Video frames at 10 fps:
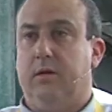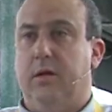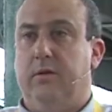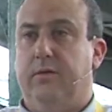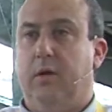
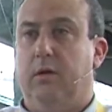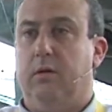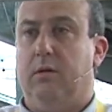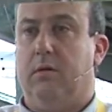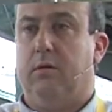Can you see it?
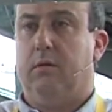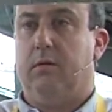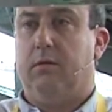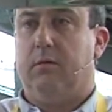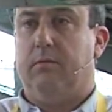
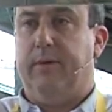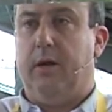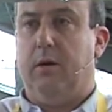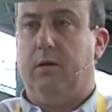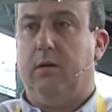
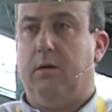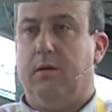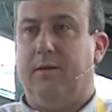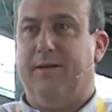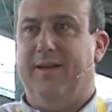Better?
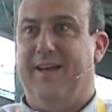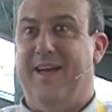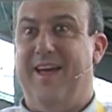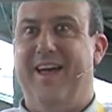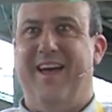
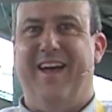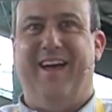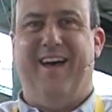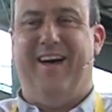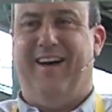
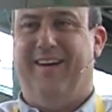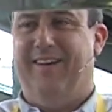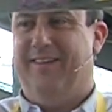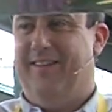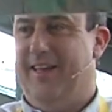Yeah!
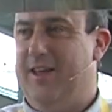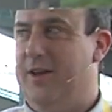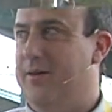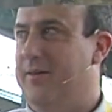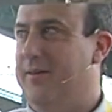Thank you.